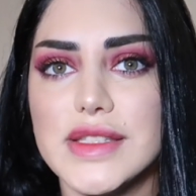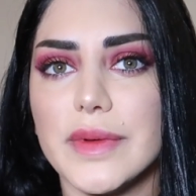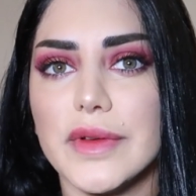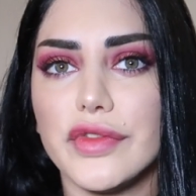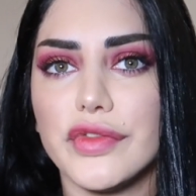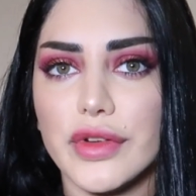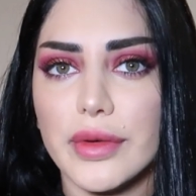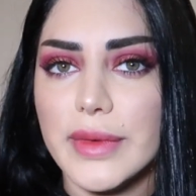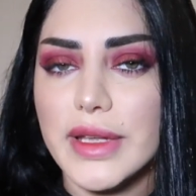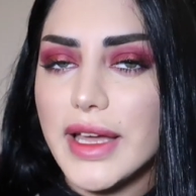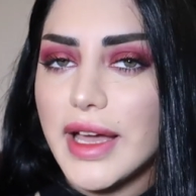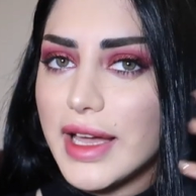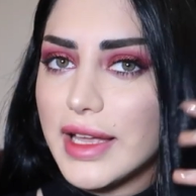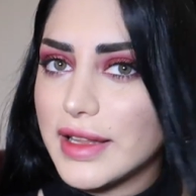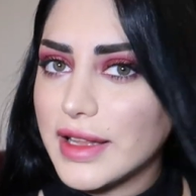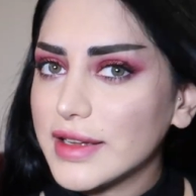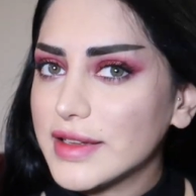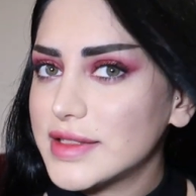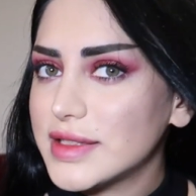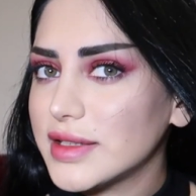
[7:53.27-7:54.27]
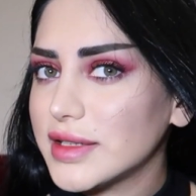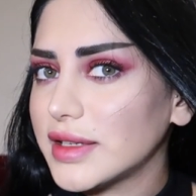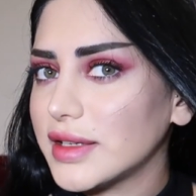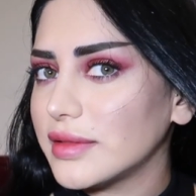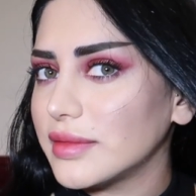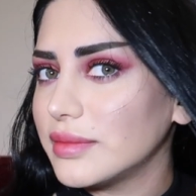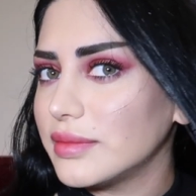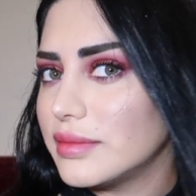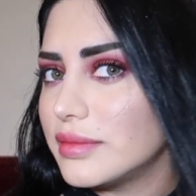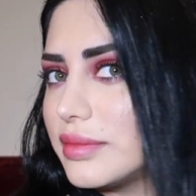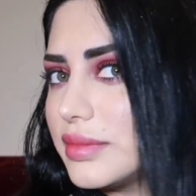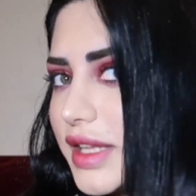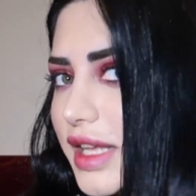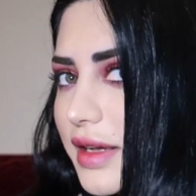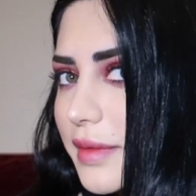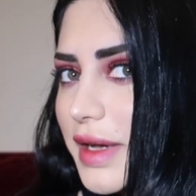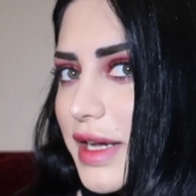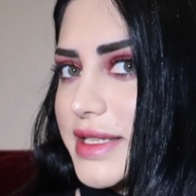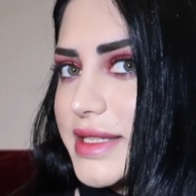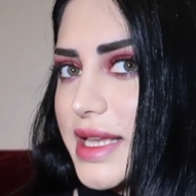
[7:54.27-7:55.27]
But for me, I like to
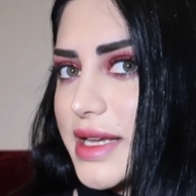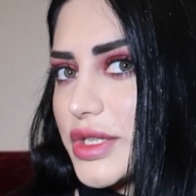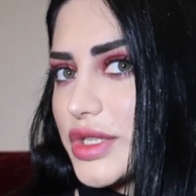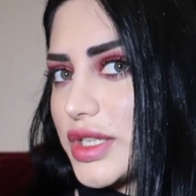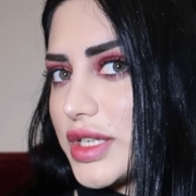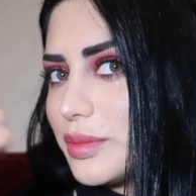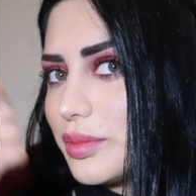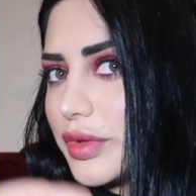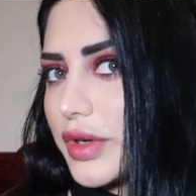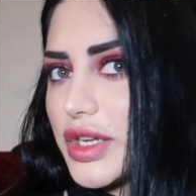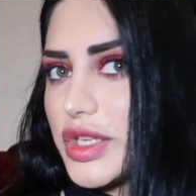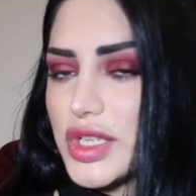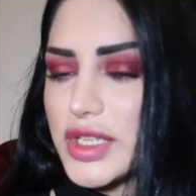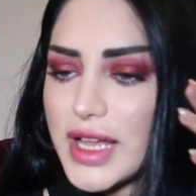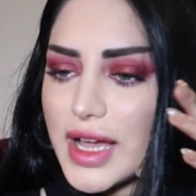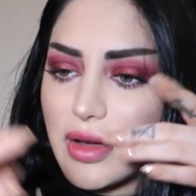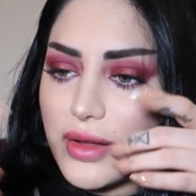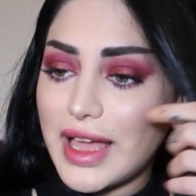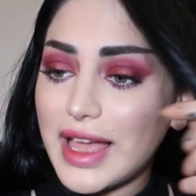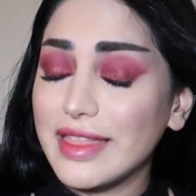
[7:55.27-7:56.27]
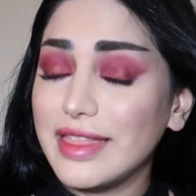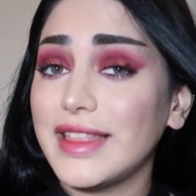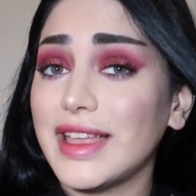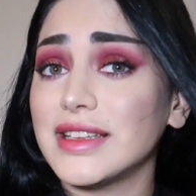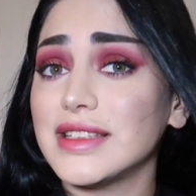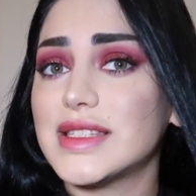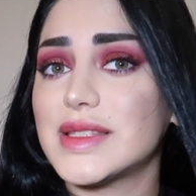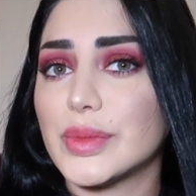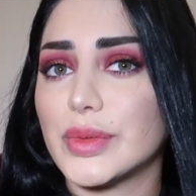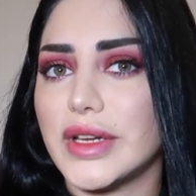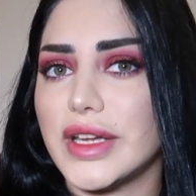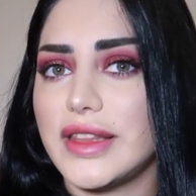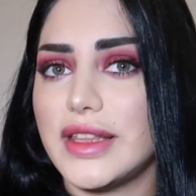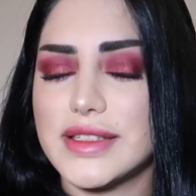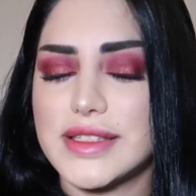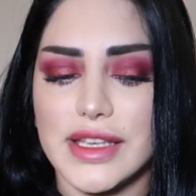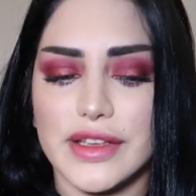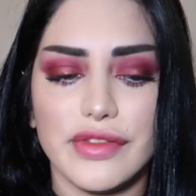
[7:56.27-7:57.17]
take my section, brush it out, and then spray this.